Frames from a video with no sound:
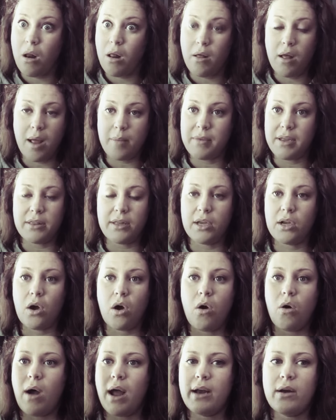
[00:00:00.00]
I mean, they
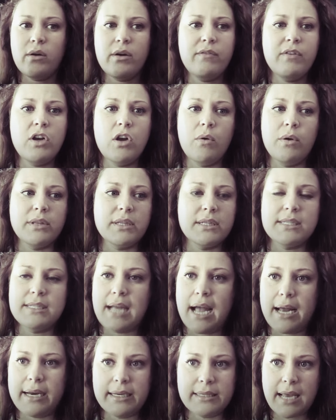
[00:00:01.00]
go, I don't even know what the
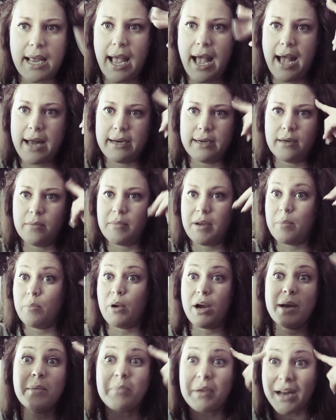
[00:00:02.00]
stat is. I had it in my
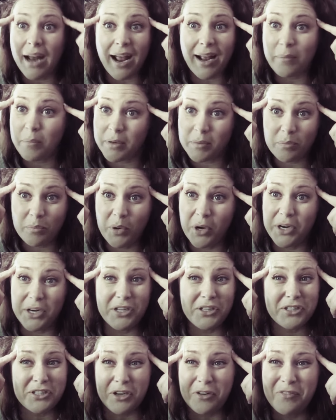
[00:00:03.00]
brain, but I've been
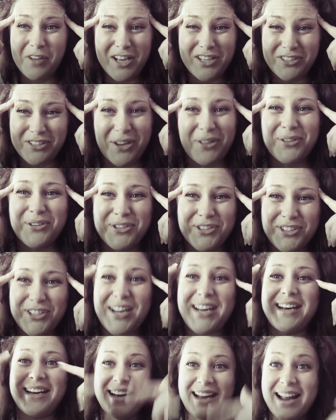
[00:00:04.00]
putting so much other
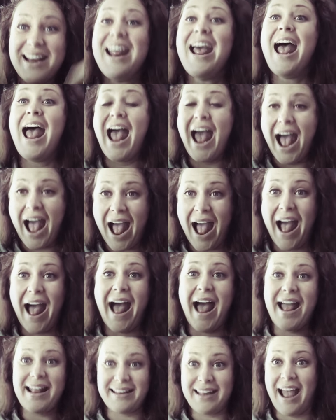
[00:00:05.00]
shit in it.
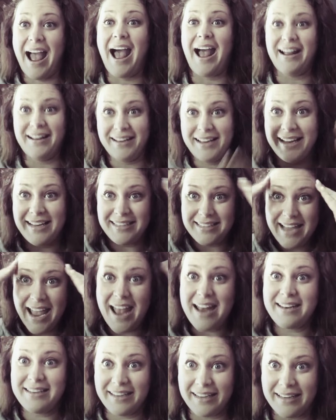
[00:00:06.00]
Yeah,
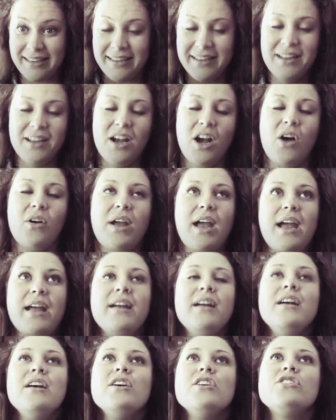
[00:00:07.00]
intended.
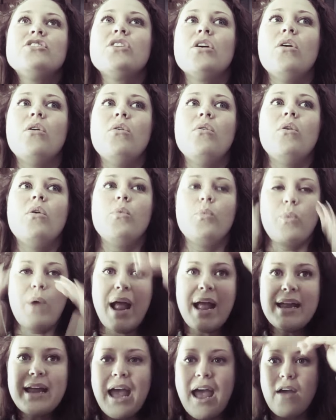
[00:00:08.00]
Okay, so
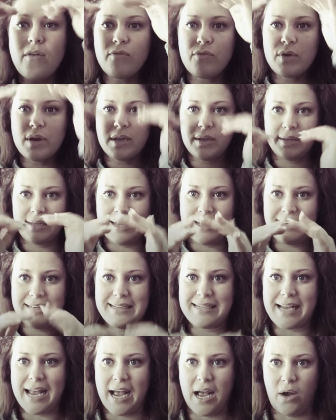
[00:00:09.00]
write
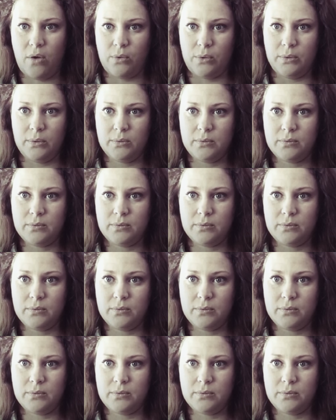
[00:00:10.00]
everything down,